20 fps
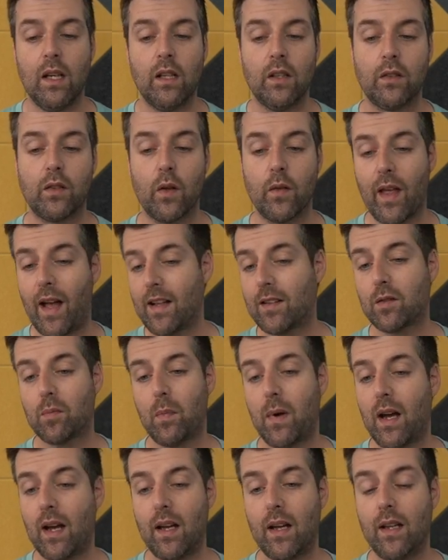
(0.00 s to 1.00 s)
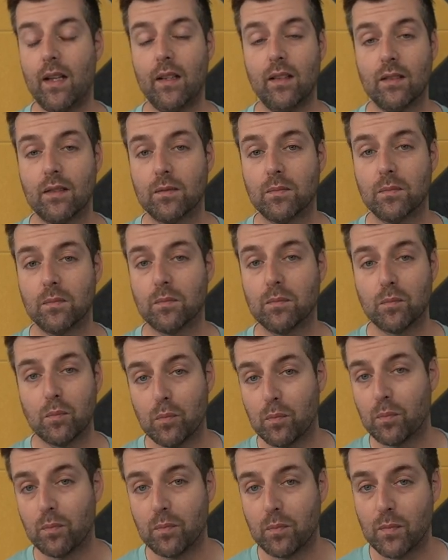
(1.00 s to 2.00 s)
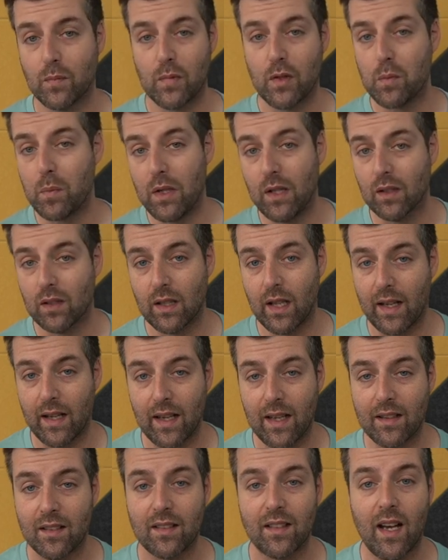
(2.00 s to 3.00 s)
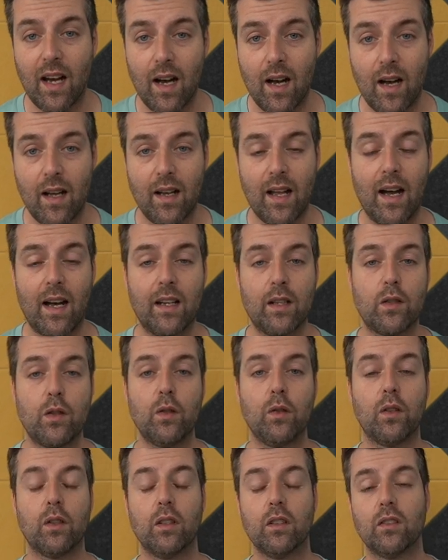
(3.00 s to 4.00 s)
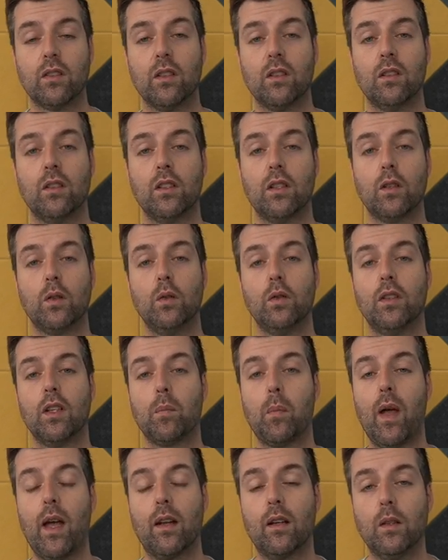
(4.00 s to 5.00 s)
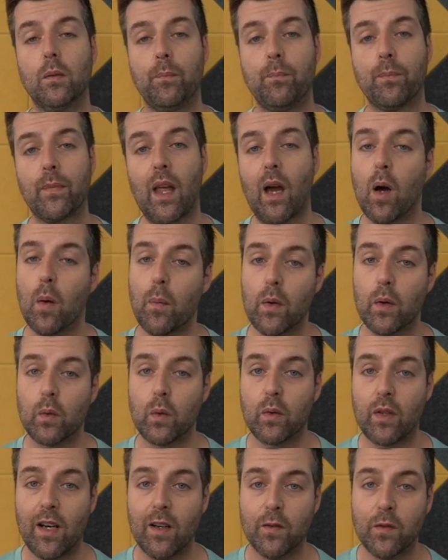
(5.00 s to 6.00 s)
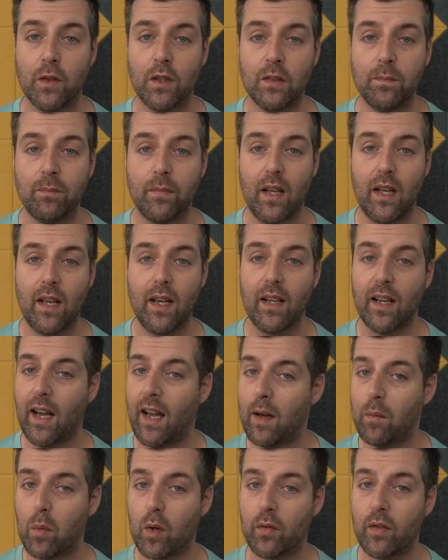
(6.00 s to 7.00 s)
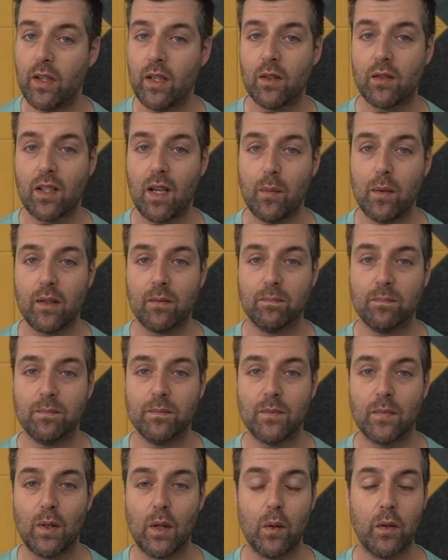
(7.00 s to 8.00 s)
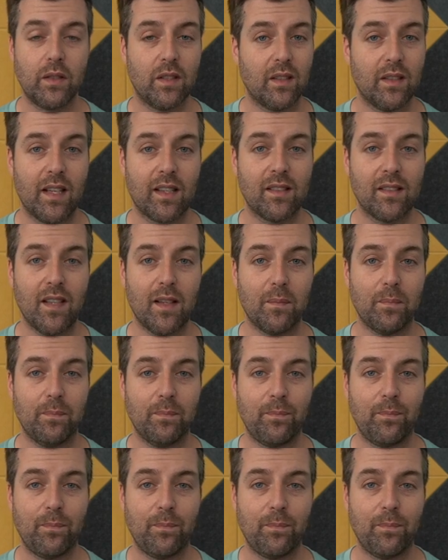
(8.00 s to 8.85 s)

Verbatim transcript: So that's my spiel, I guess, on how to choose a good acoustic panel. I hope this was helpful, and I have more videos coming. So until next time.